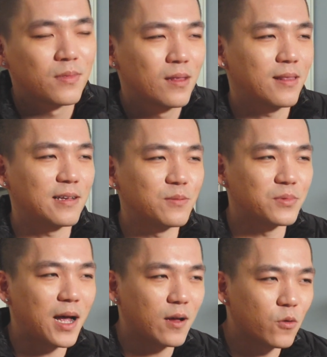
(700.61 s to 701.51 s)
Like some
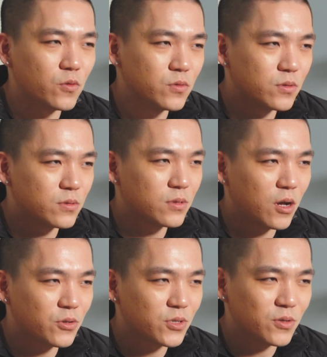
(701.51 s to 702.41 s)
tacos
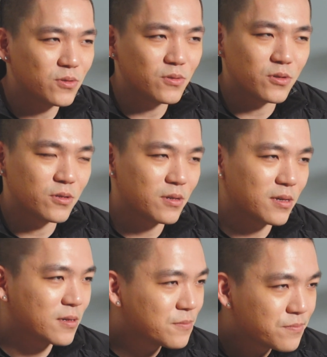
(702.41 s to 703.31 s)
also, or like
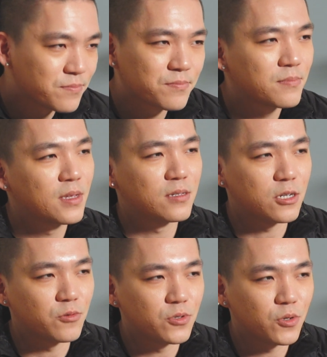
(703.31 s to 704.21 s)

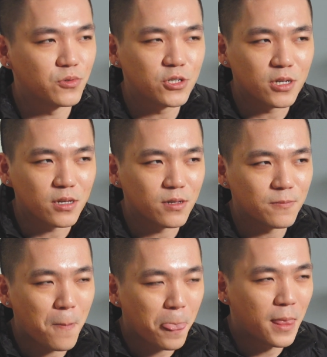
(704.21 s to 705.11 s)
General Tso's chicken.
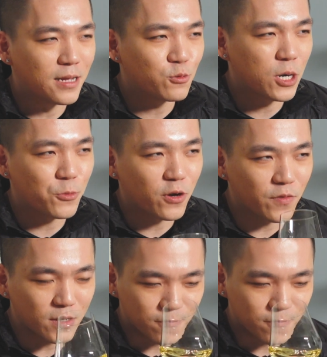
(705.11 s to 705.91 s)
That's what I'm craving.